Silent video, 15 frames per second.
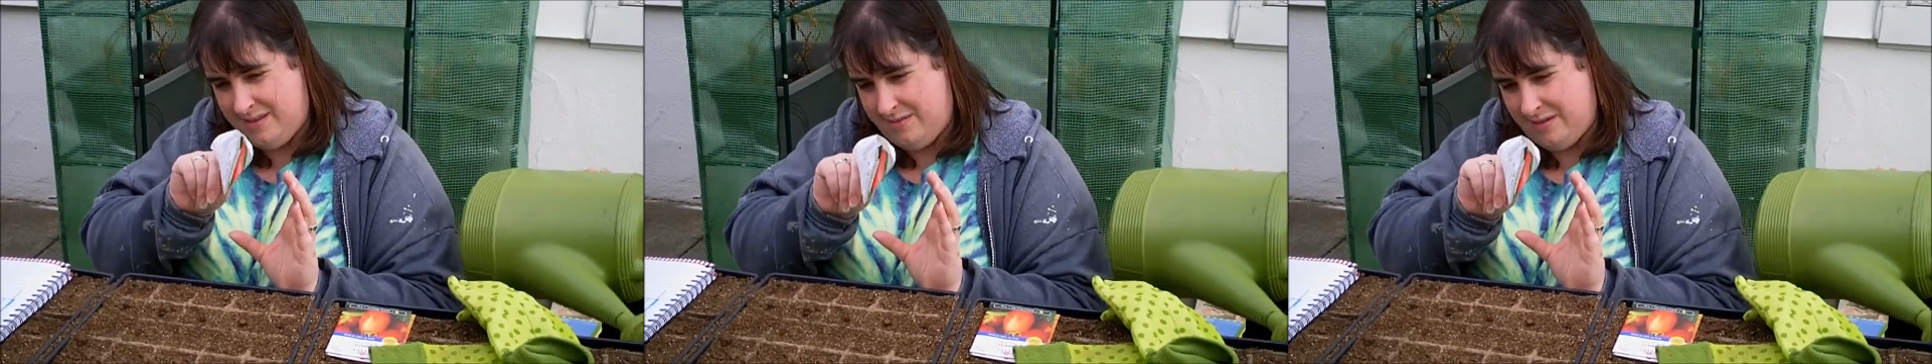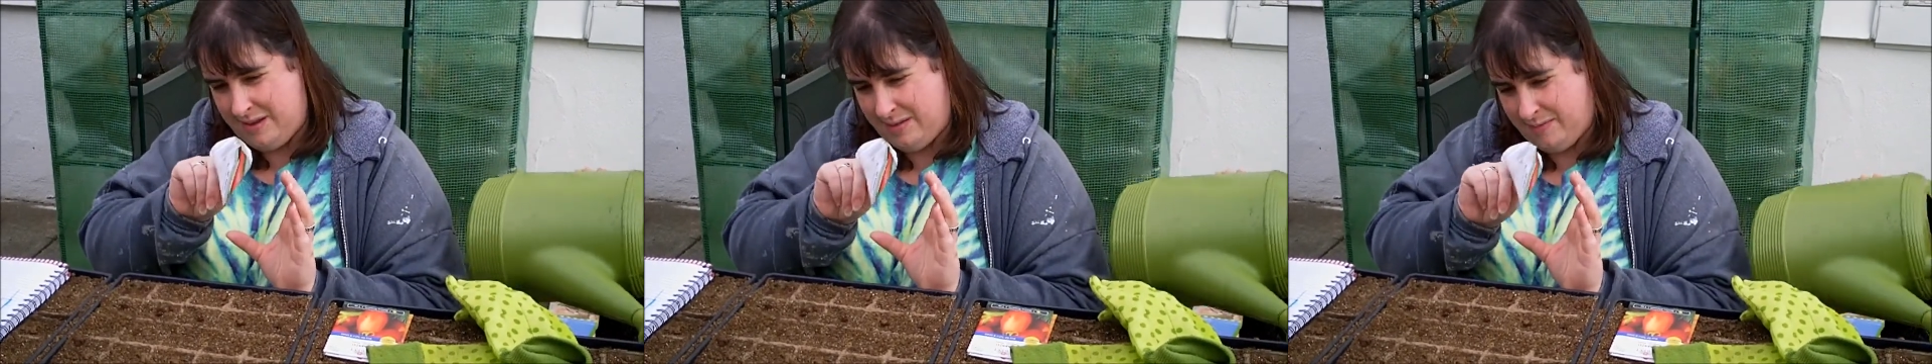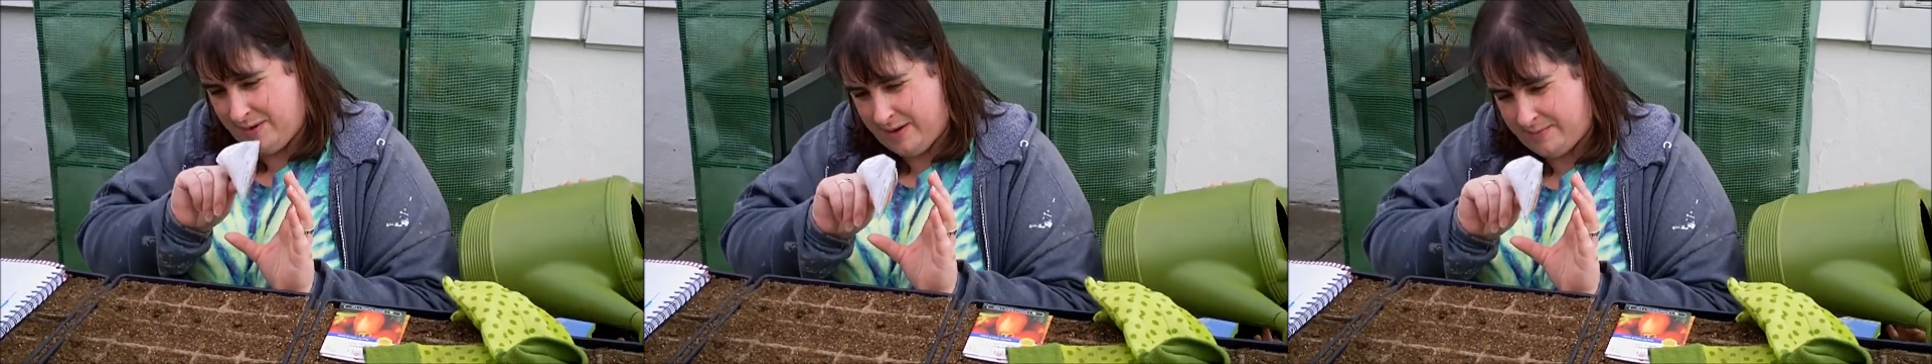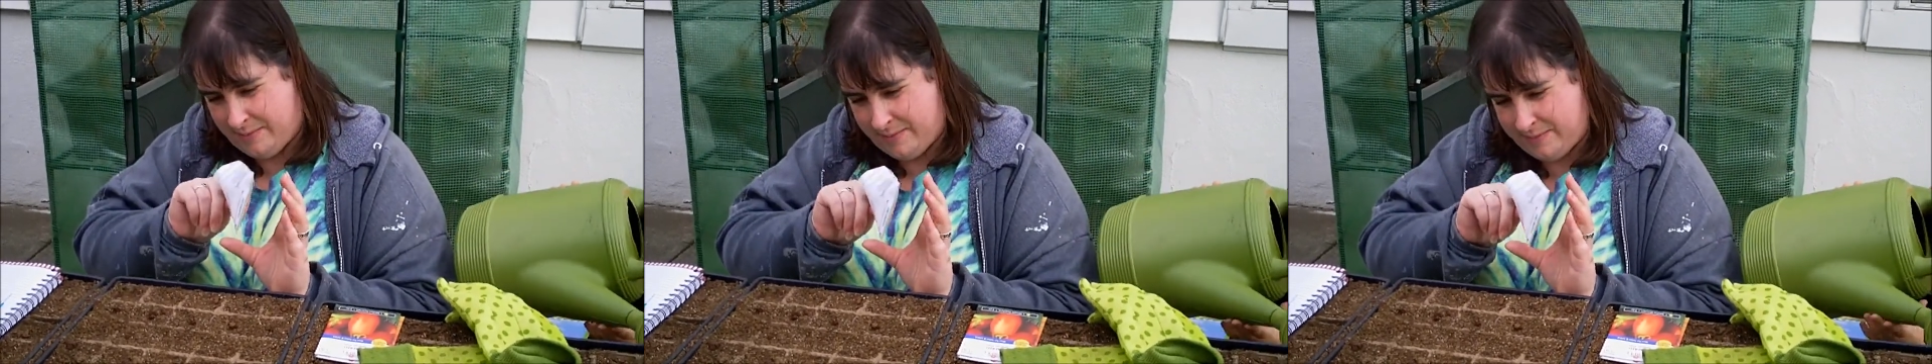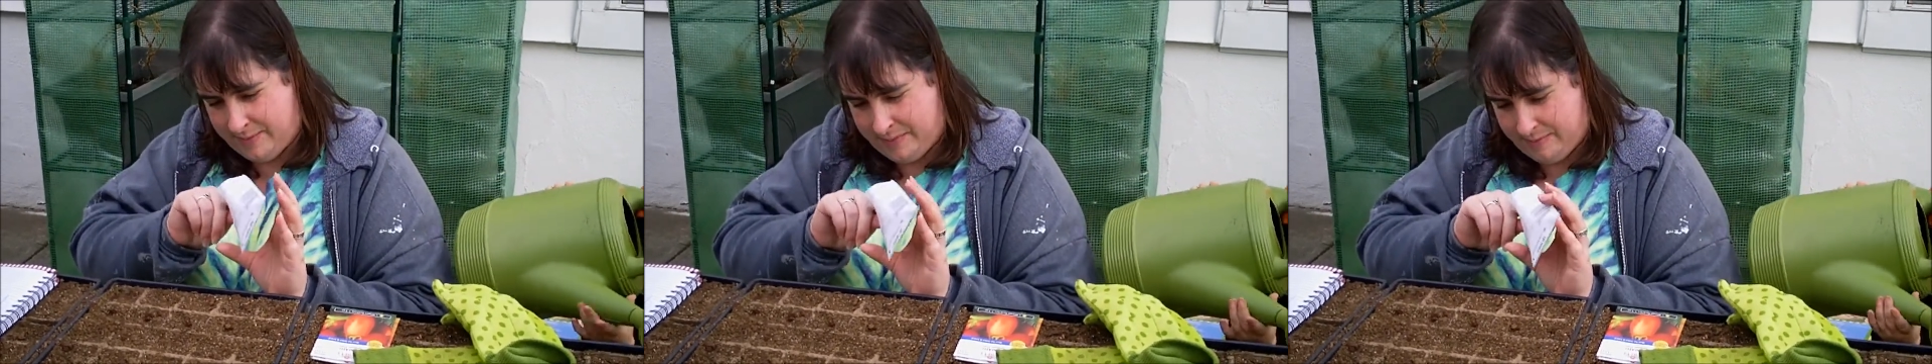We could
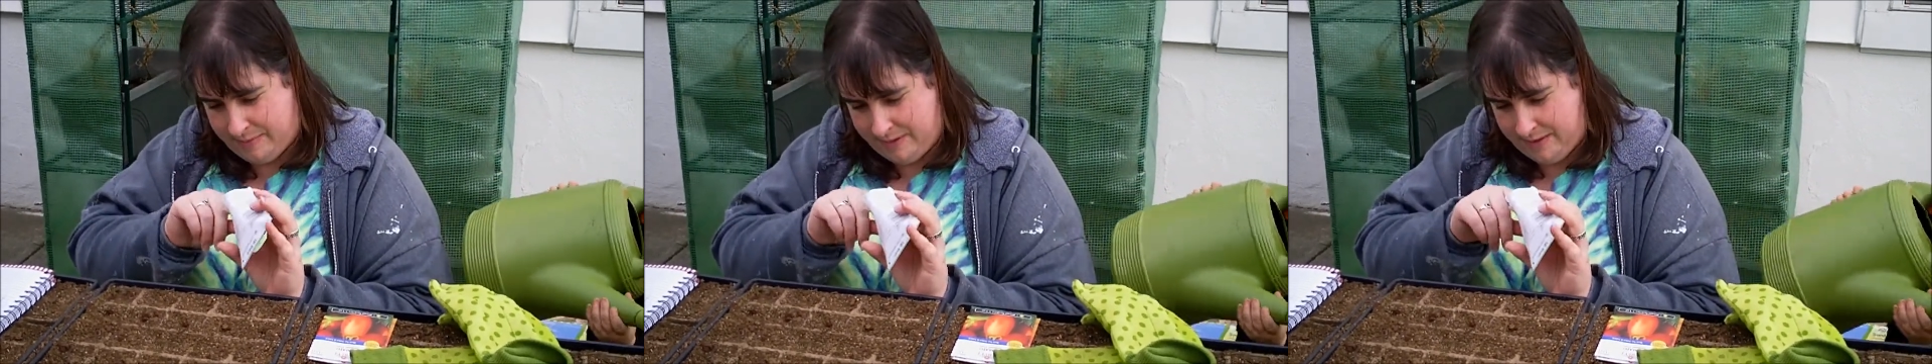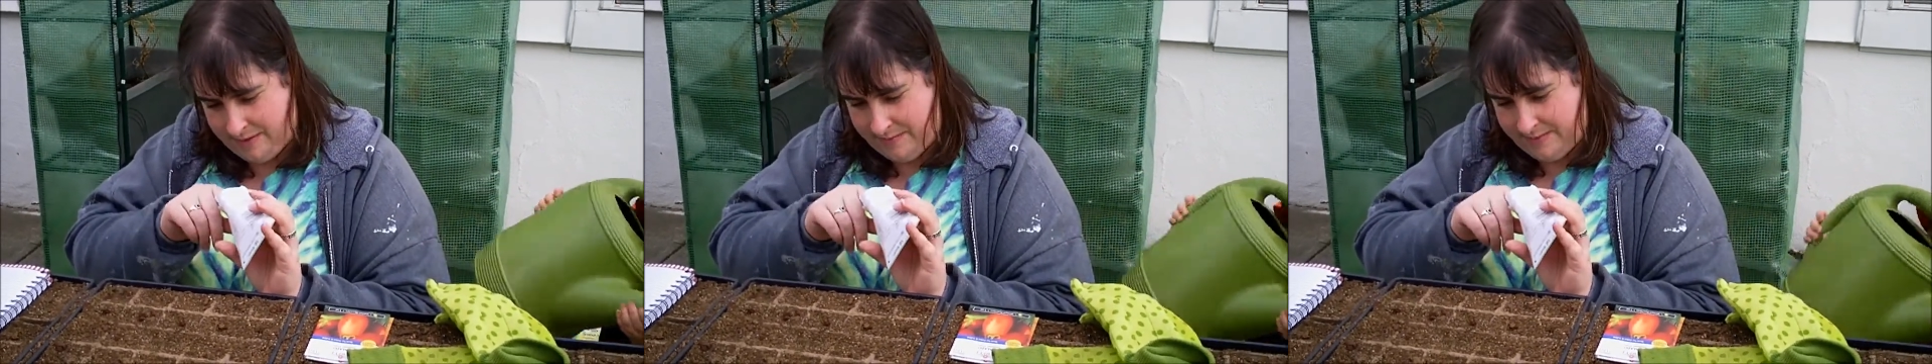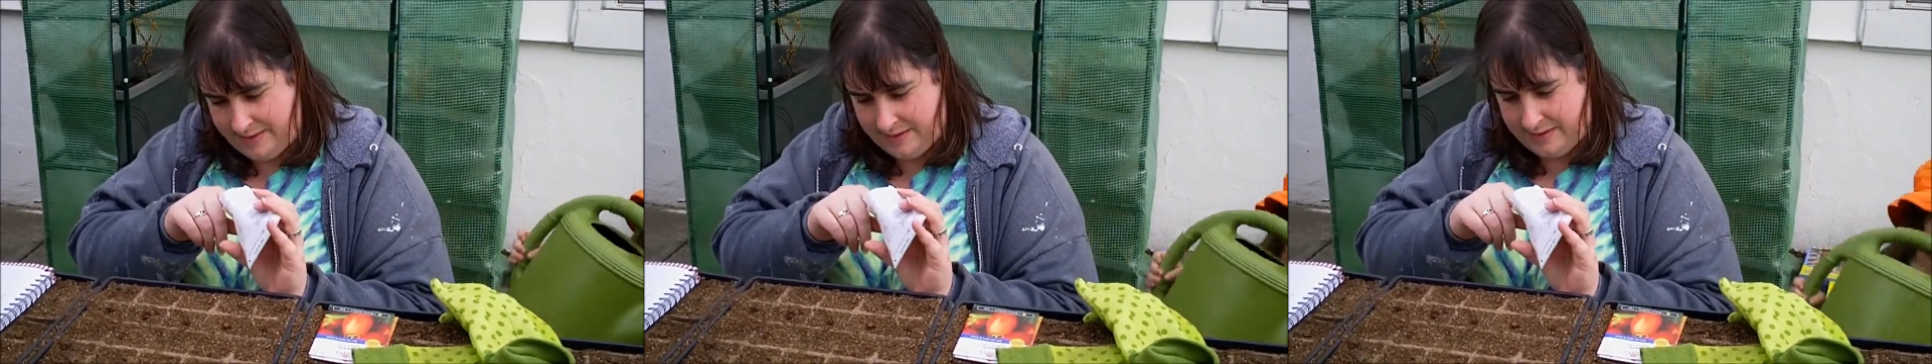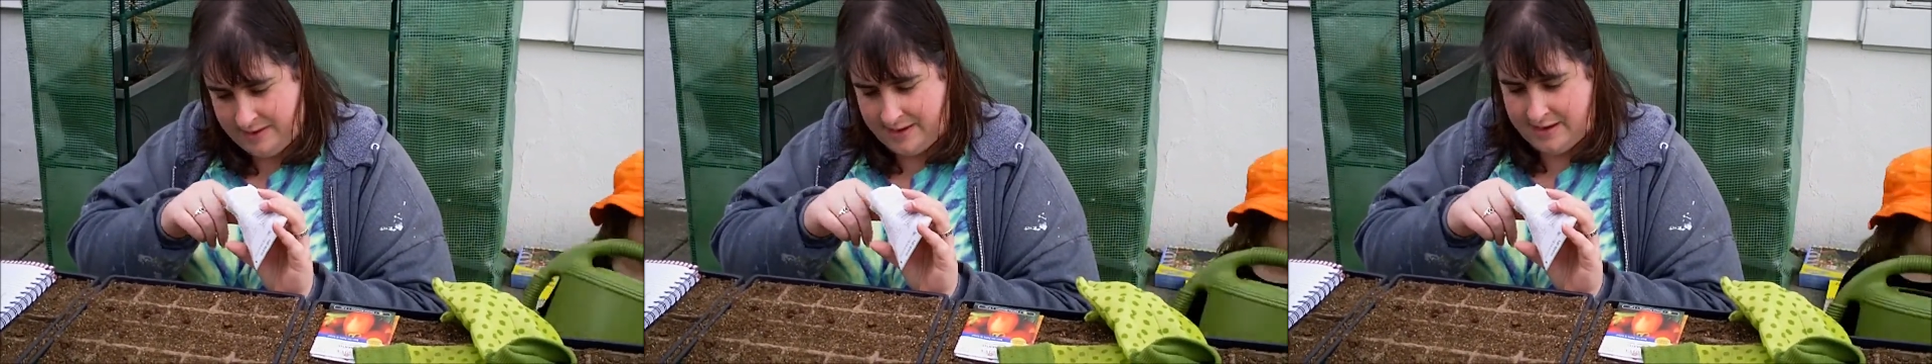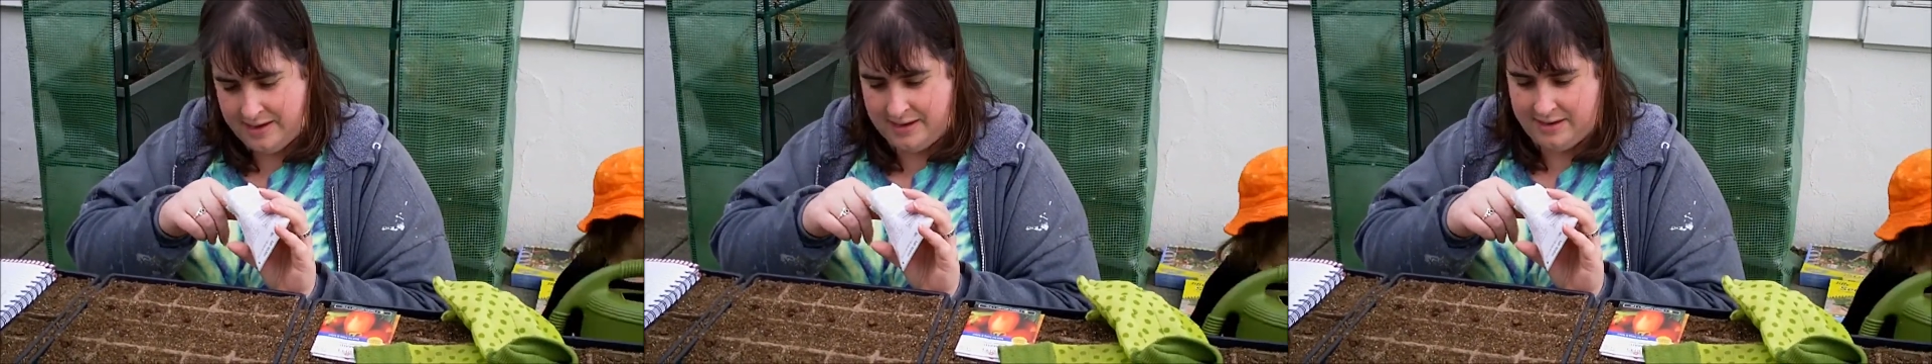probably bring them
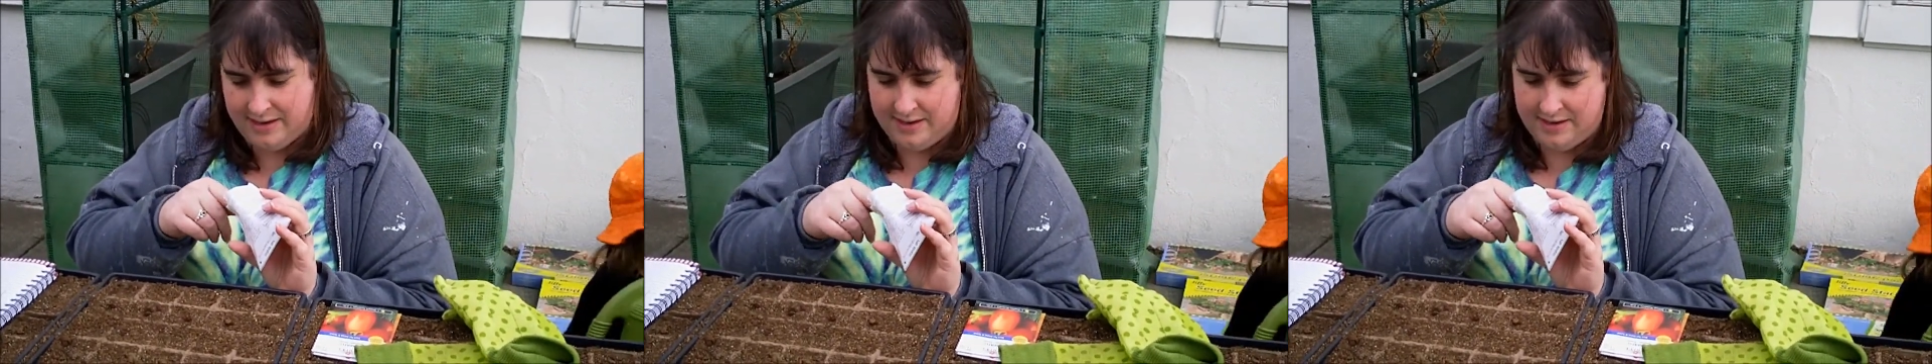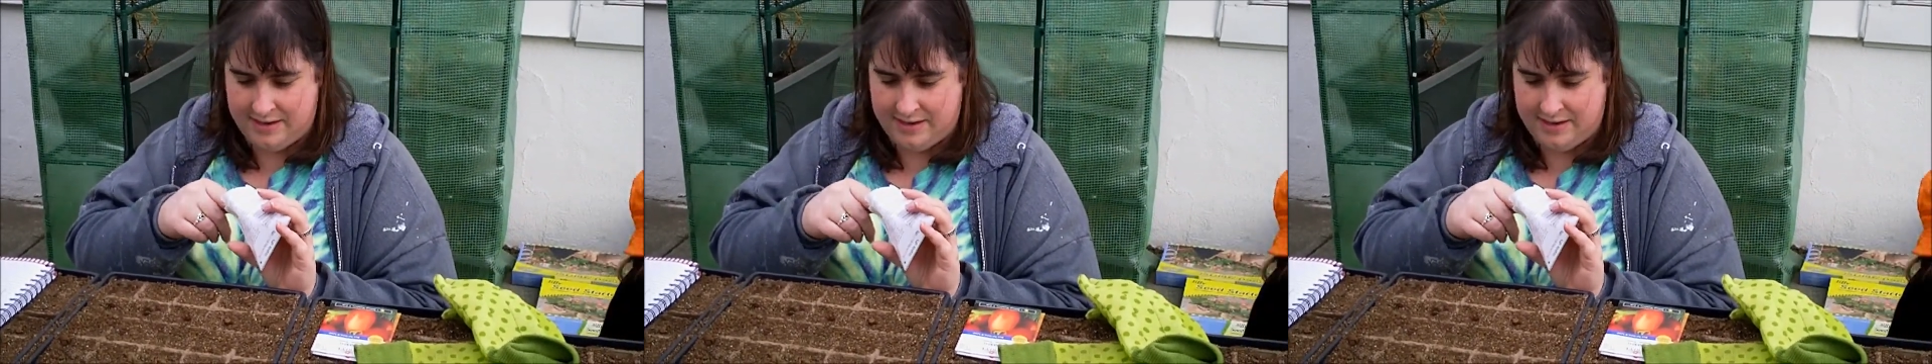inside.